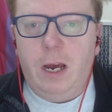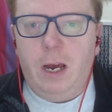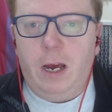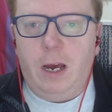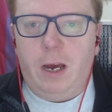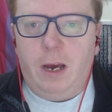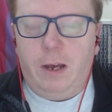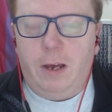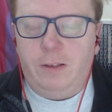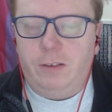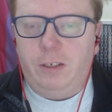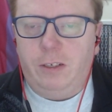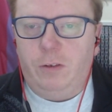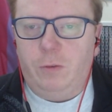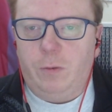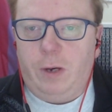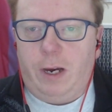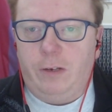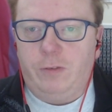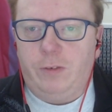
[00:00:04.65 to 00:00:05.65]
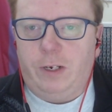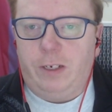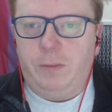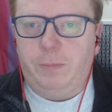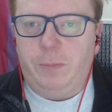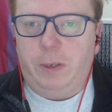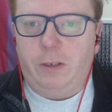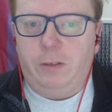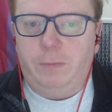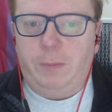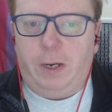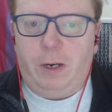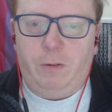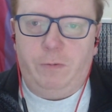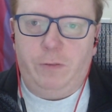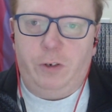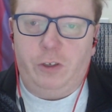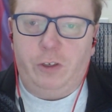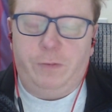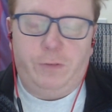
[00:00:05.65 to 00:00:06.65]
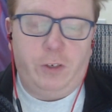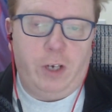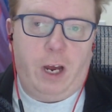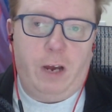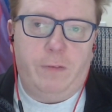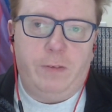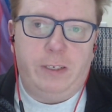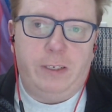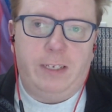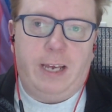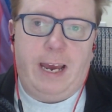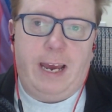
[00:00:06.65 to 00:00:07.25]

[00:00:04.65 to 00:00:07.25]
Uh, this is where I try to build my own version of Jarvis